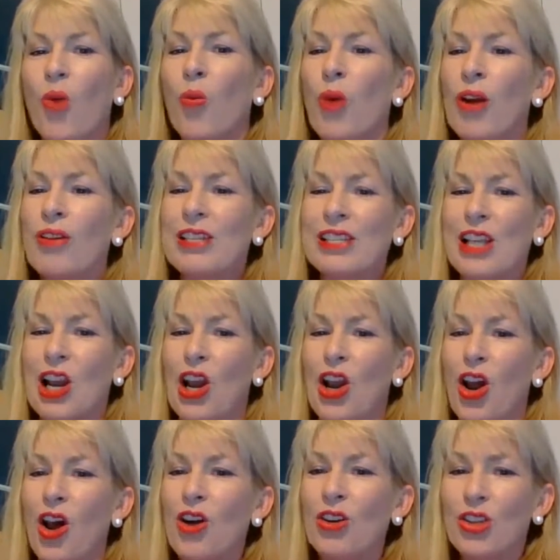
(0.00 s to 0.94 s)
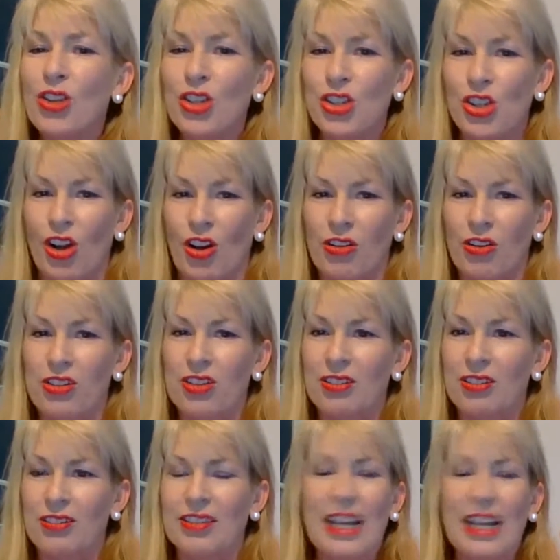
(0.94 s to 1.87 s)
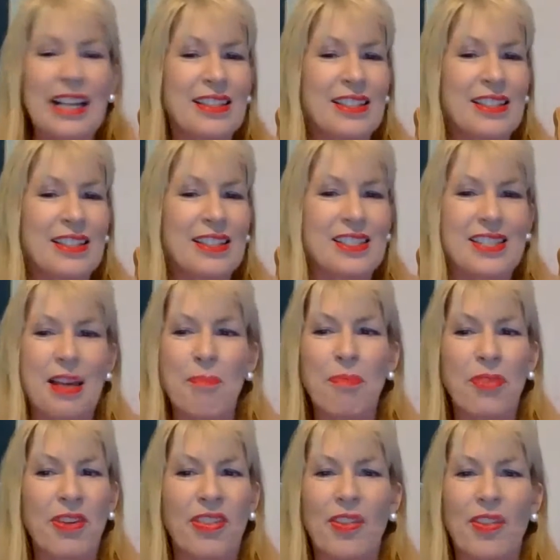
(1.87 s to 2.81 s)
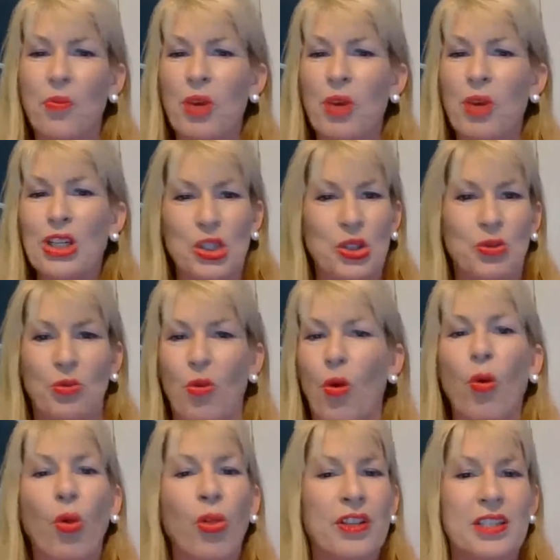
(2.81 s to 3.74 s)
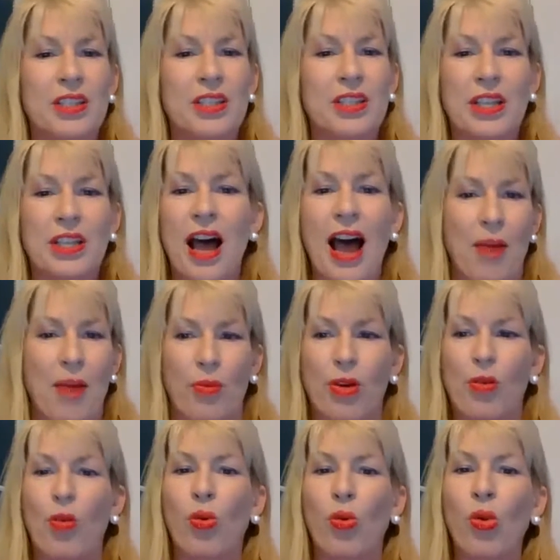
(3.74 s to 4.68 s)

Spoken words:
whereas a long shot, that's something that we do all the time.